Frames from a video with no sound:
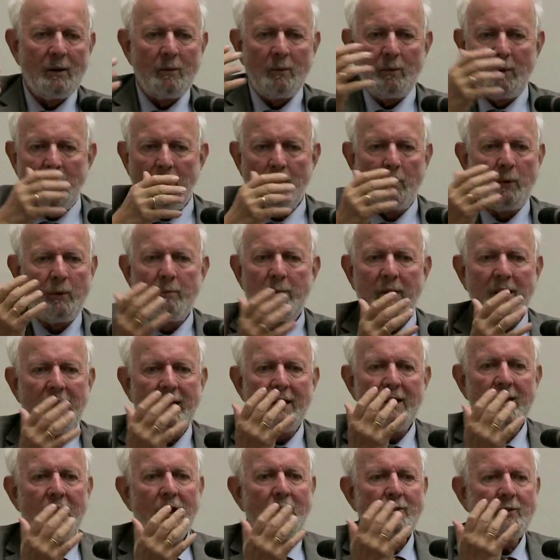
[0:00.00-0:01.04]
we would be
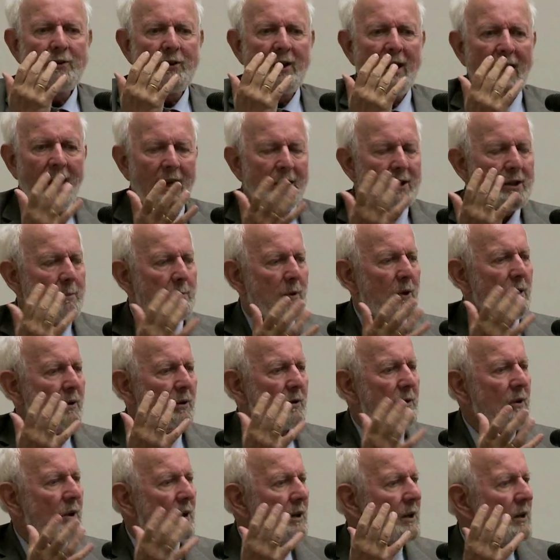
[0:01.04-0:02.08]
in a
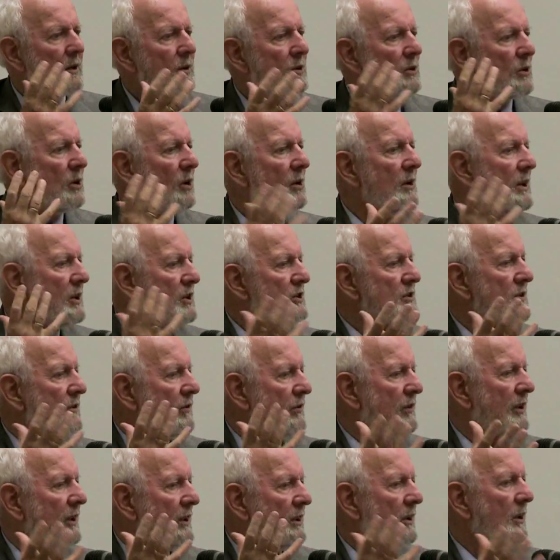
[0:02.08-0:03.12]
terrible collision
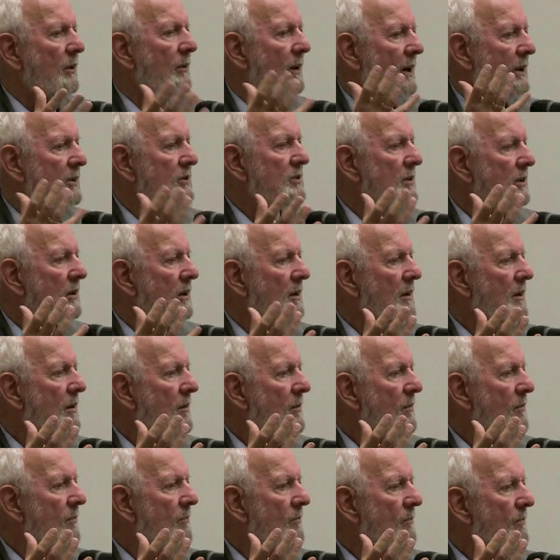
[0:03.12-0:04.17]
situation.
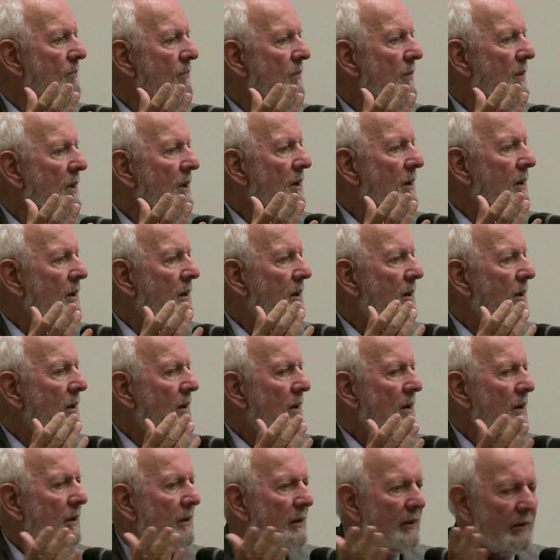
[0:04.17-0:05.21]

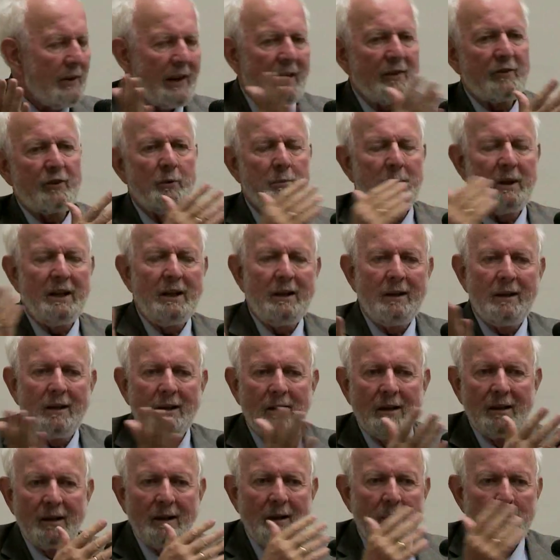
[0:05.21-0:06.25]
This has to
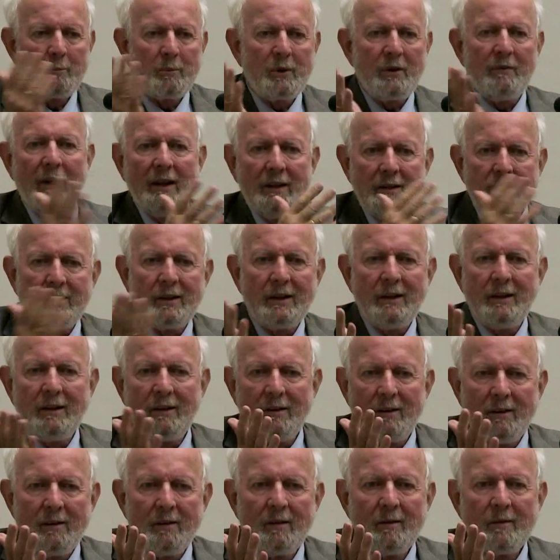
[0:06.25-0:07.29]
be
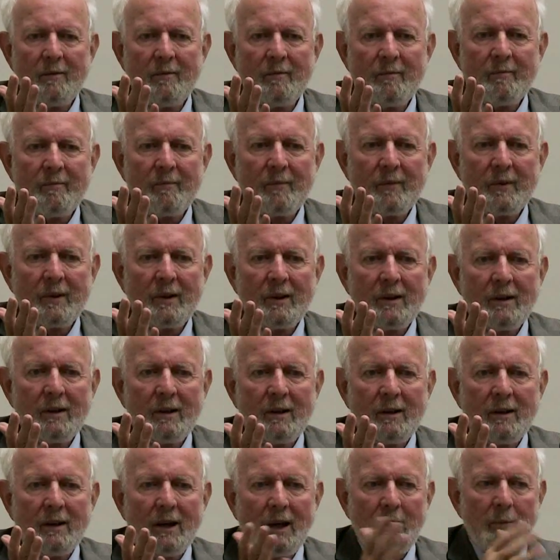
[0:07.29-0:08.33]
prevented.
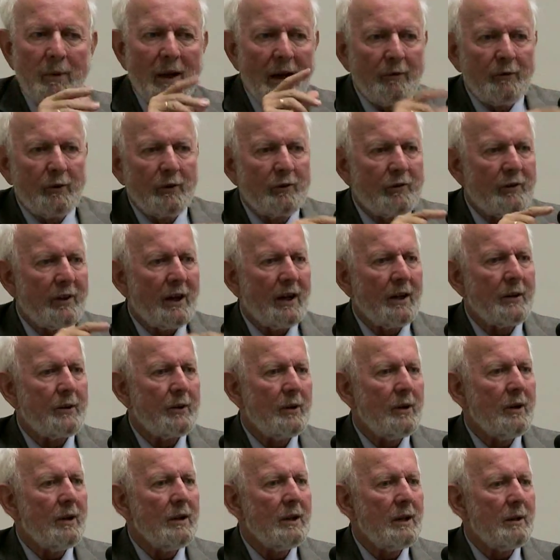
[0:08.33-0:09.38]
And we have to start
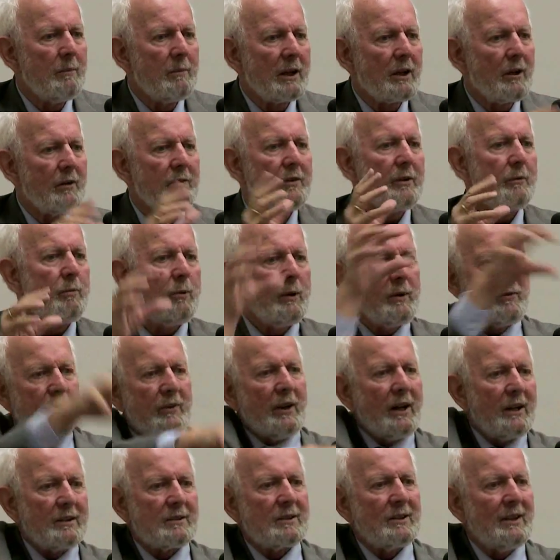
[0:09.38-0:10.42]
early, because if we
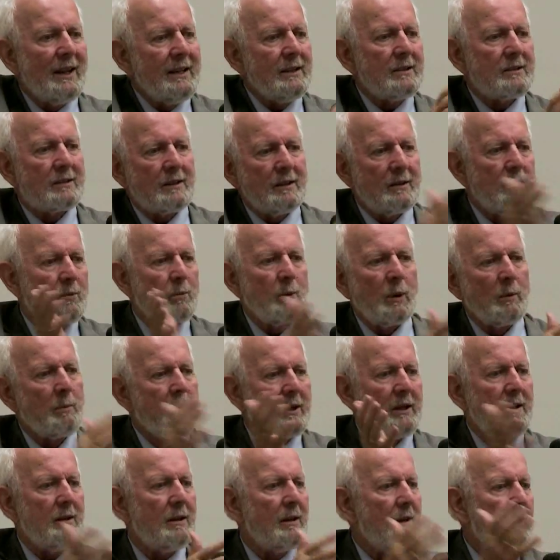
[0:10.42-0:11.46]
start late, it will
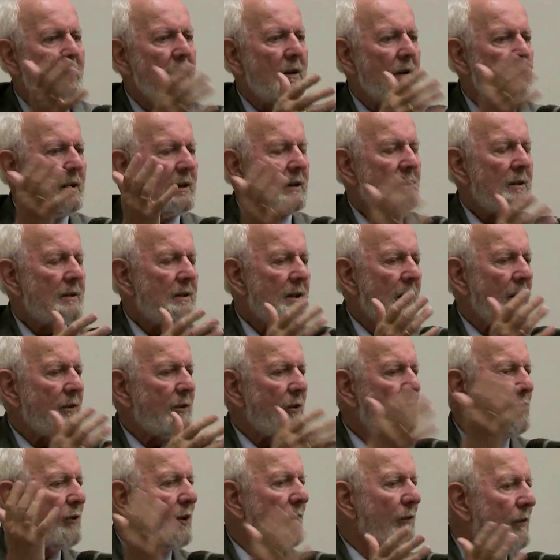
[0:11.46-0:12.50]
be
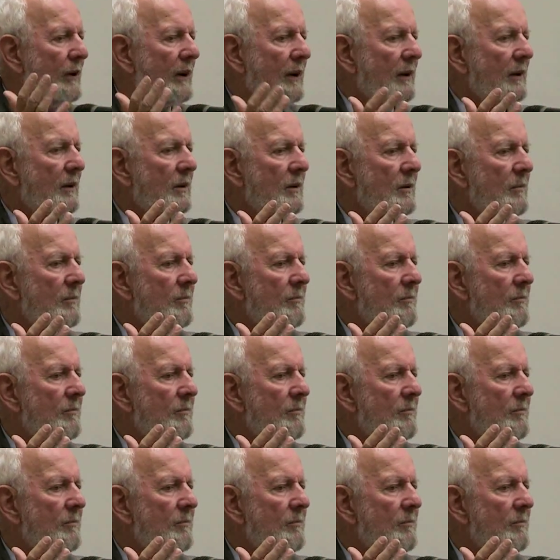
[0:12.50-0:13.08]
catastrophic.